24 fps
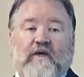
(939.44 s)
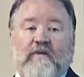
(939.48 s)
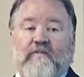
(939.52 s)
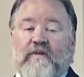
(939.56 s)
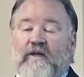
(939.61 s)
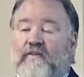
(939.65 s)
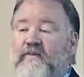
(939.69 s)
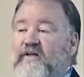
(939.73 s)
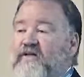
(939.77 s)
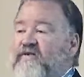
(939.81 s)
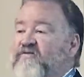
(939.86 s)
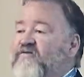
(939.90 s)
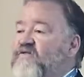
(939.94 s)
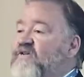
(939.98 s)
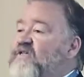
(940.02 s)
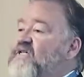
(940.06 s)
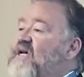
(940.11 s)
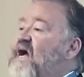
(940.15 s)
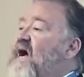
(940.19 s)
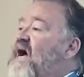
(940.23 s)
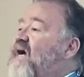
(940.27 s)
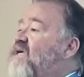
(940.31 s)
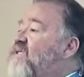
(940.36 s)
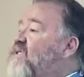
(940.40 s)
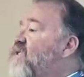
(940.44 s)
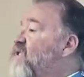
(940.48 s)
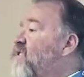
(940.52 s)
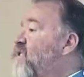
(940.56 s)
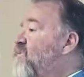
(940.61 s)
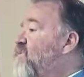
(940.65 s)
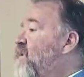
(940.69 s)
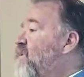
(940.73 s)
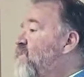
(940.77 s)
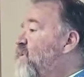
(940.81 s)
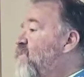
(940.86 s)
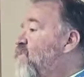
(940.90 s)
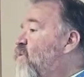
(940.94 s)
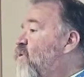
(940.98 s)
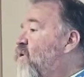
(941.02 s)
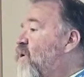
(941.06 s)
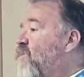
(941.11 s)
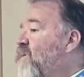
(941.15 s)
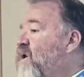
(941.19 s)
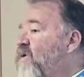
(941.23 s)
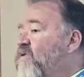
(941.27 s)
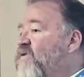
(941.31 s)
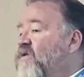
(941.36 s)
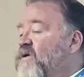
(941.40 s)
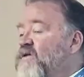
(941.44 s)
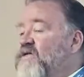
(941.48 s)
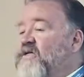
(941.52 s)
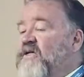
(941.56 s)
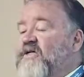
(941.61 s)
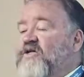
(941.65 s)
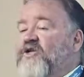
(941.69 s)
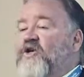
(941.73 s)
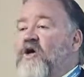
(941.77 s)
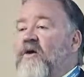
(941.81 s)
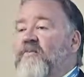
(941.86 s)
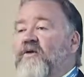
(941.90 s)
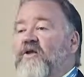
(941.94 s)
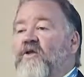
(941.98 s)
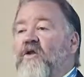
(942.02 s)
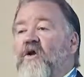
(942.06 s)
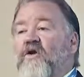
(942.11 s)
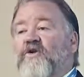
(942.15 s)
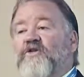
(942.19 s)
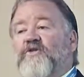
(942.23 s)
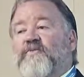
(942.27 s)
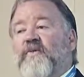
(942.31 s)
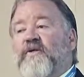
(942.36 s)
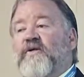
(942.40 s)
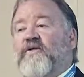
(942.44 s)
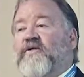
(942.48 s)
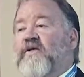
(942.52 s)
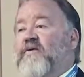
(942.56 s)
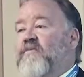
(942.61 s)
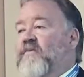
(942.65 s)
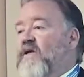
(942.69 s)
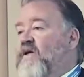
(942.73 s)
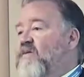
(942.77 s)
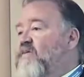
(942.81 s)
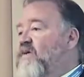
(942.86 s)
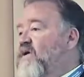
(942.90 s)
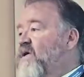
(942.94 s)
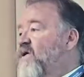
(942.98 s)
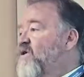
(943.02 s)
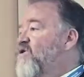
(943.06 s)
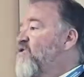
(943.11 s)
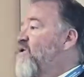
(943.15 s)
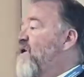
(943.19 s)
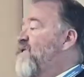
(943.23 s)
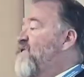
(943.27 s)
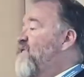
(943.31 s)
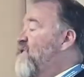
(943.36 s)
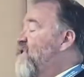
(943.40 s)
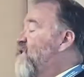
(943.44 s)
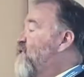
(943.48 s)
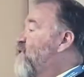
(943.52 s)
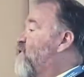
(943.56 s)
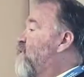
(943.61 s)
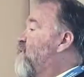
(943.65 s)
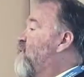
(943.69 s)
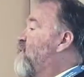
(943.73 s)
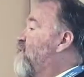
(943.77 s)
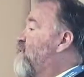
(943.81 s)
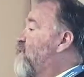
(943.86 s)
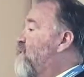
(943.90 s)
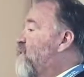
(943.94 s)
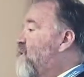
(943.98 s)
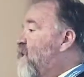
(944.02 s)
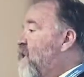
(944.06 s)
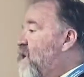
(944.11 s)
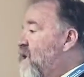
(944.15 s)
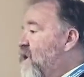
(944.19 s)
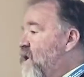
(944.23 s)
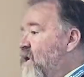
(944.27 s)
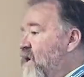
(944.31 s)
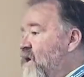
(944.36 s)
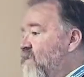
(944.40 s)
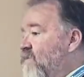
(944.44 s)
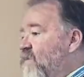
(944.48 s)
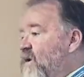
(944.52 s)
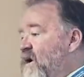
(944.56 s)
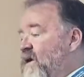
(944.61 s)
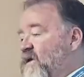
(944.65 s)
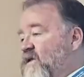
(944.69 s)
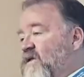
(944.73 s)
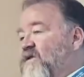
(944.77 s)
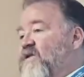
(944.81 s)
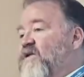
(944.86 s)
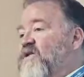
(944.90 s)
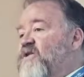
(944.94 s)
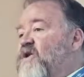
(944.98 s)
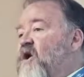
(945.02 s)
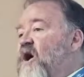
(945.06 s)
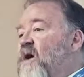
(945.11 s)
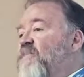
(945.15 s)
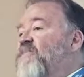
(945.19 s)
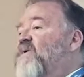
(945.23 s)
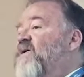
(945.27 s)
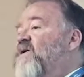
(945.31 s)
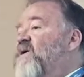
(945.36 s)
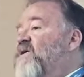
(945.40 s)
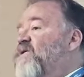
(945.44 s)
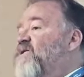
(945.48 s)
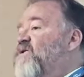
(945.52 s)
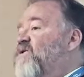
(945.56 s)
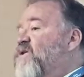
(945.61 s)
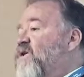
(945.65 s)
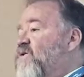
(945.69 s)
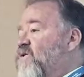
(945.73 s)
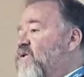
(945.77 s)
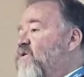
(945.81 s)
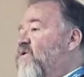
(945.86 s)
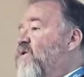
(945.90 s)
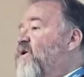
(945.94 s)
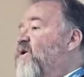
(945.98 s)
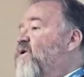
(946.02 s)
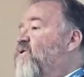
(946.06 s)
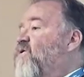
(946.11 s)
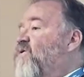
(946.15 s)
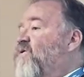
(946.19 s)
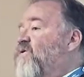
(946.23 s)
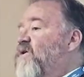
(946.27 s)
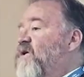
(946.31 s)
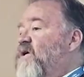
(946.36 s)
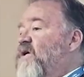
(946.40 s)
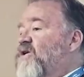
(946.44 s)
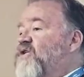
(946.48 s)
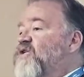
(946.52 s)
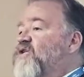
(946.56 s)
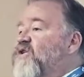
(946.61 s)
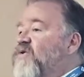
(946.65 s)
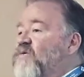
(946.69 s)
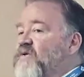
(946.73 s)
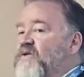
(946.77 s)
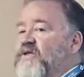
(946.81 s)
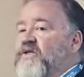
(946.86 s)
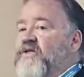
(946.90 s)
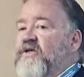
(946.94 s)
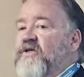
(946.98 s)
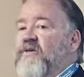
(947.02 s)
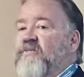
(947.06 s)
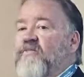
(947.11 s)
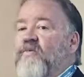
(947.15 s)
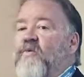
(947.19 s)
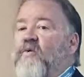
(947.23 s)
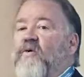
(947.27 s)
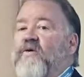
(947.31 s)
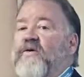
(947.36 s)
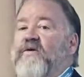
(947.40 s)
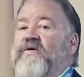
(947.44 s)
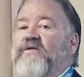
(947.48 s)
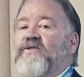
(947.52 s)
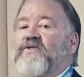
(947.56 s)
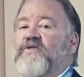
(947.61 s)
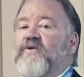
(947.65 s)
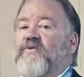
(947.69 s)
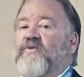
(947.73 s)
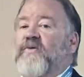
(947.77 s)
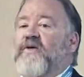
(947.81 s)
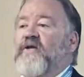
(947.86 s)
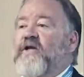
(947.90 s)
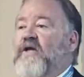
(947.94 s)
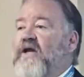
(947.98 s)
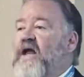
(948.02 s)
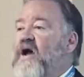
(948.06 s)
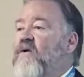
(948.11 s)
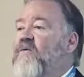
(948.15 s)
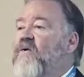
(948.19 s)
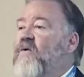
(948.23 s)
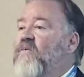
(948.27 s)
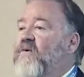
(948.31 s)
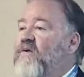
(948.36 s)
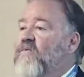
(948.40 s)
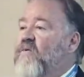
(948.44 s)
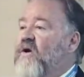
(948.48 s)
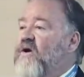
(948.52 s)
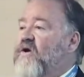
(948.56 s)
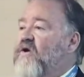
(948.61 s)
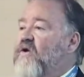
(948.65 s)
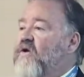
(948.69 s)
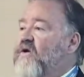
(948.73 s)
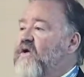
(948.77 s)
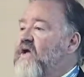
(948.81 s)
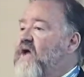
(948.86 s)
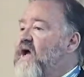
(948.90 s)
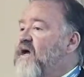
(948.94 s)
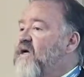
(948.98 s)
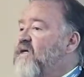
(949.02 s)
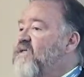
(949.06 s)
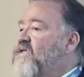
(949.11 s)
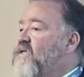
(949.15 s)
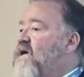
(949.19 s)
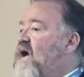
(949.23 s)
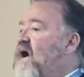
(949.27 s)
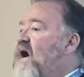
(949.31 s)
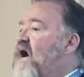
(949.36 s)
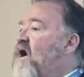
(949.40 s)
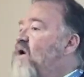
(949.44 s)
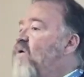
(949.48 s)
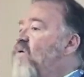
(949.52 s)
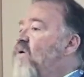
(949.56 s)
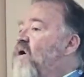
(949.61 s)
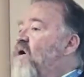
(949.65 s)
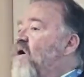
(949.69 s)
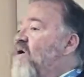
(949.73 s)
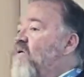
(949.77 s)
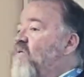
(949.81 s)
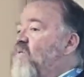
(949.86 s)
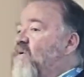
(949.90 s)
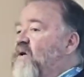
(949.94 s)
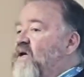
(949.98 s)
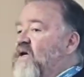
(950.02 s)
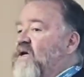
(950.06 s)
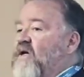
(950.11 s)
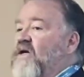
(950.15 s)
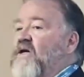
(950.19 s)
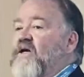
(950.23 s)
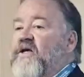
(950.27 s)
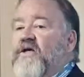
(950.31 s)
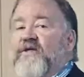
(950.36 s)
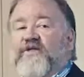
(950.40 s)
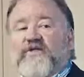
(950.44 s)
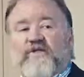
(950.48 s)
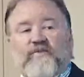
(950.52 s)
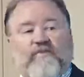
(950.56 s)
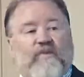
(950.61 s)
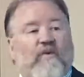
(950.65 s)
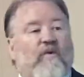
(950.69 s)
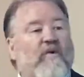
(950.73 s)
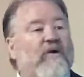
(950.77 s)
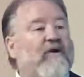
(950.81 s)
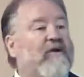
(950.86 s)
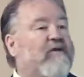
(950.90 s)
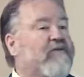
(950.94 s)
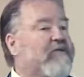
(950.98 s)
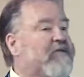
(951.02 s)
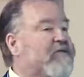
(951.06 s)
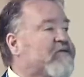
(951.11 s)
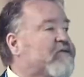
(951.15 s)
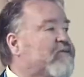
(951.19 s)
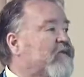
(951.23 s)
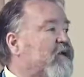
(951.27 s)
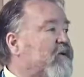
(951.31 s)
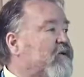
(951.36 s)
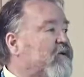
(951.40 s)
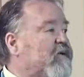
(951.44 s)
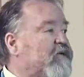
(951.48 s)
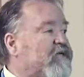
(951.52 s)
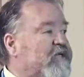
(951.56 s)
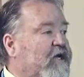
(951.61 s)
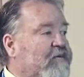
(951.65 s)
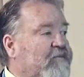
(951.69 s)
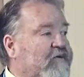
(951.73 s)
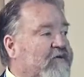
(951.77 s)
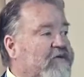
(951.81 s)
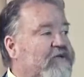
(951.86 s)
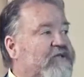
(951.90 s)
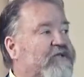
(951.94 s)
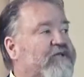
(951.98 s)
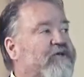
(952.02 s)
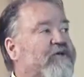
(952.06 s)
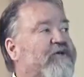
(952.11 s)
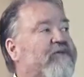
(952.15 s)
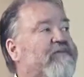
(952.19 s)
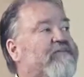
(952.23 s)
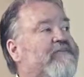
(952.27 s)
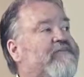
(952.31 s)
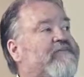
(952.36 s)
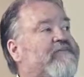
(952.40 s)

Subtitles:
Maybe different tasks, and maybe more about things like job enlargement. They may be transitions. But the topic is still critical. The issue is still important. So really now what we want to look at is how are we supporting this type of concern.